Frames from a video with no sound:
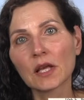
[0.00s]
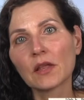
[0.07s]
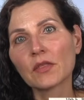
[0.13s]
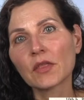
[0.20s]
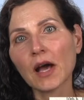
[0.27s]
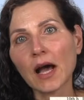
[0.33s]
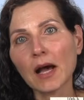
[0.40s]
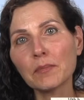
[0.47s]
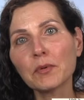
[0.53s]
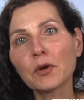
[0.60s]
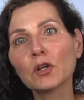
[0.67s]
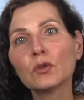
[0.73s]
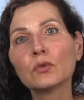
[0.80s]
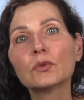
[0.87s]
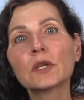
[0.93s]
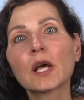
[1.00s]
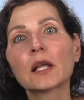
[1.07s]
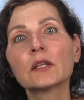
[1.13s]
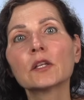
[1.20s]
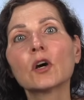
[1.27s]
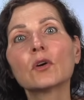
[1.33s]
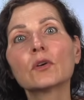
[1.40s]
the upper lunar
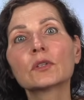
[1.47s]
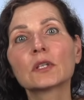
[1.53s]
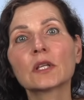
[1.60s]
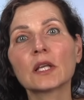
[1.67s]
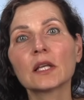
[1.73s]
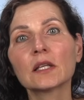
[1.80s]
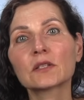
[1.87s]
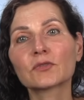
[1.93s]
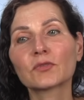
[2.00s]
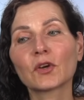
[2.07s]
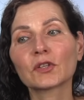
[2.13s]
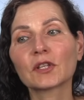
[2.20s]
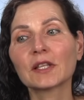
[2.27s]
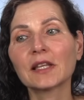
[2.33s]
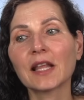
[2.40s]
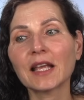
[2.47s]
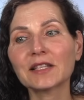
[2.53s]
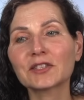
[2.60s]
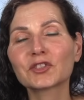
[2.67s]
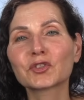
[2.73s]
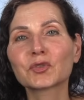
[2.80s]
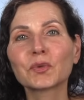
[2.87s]
node is for the
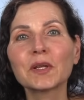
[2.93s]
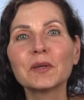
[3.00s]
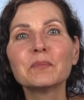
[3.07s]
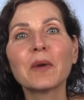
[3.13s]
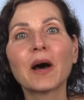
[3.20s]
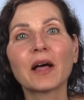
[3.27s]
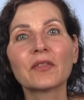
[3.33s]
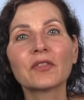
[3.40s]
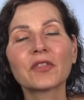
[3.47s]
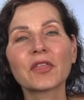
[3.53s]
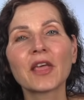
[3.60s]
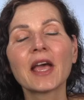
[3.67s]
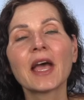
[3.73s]
next 3 months